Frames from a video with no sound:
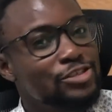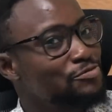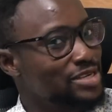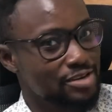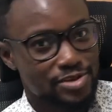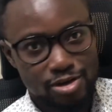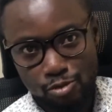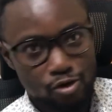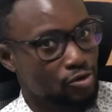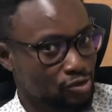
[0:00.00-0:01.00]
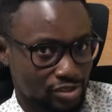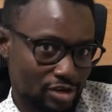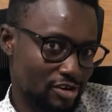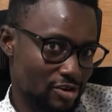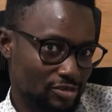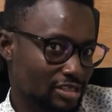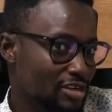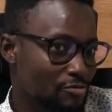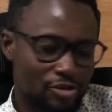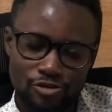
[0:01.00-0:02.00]
We should be keeping the ball to the ground.
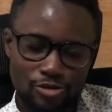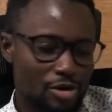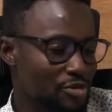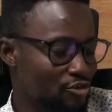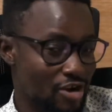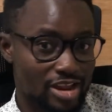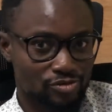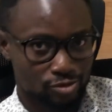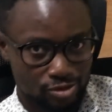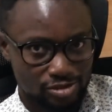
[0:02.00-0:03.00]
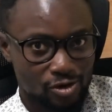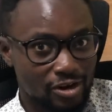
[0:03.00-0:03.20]
We should not be trying to pass.